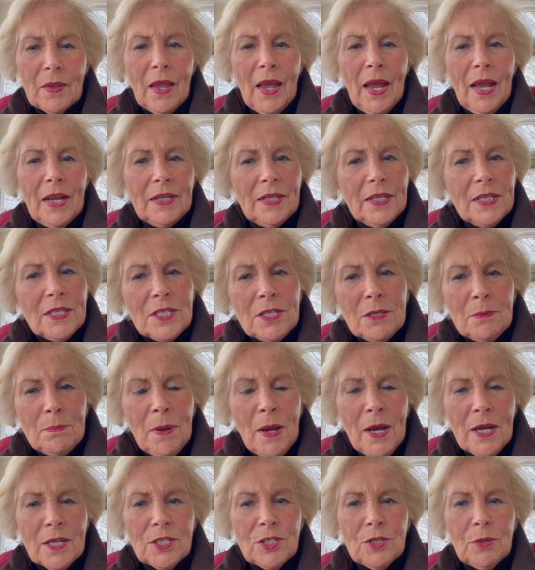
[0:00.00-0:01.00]
And is it
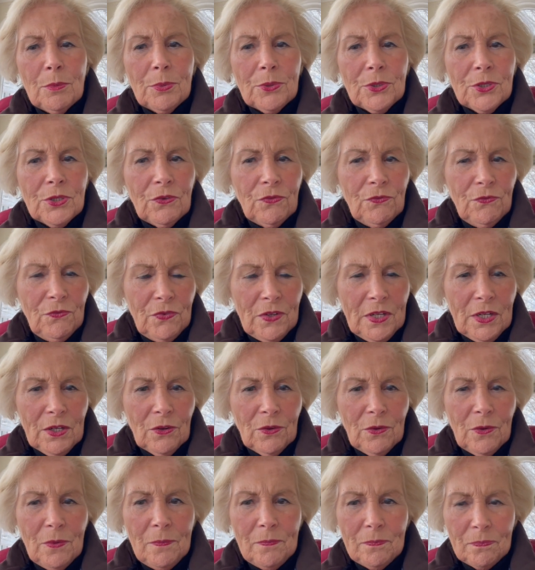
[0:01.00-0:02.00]
possible to
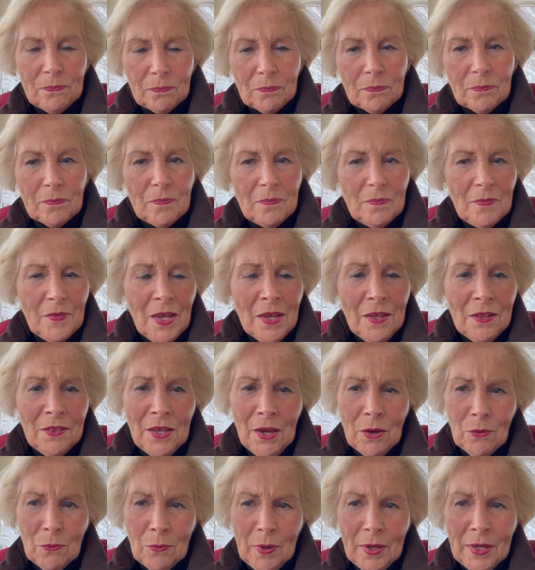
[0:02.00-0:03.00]
feel
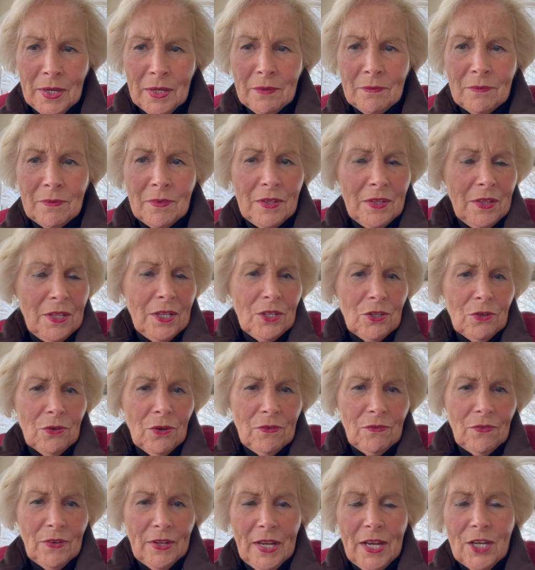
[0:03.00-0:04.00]
that way, that you're
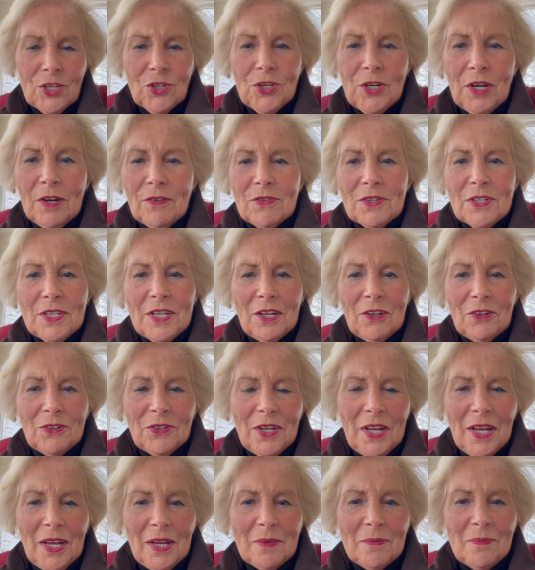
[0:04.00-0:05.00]
on vacation every single
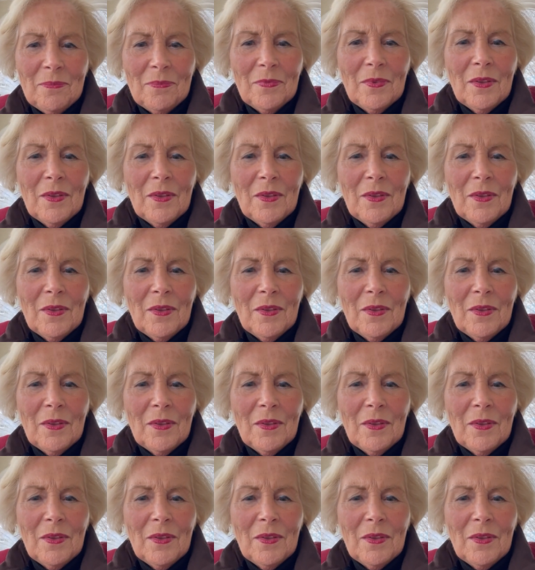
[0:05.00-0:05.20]
day?